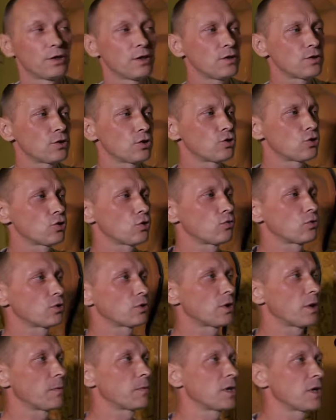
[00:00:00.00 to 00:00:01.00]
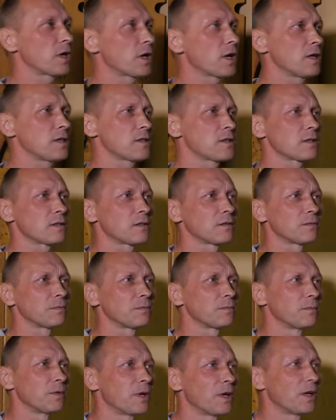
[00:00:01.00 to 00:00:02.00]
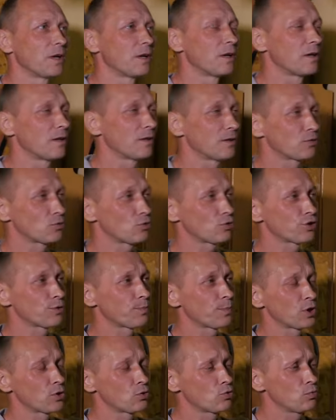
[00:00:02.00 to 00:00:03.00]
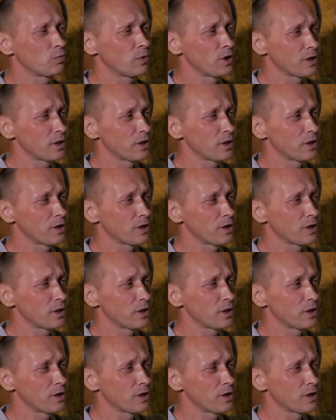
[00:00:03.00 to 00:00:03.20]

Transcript: There are also the Americans who came up with,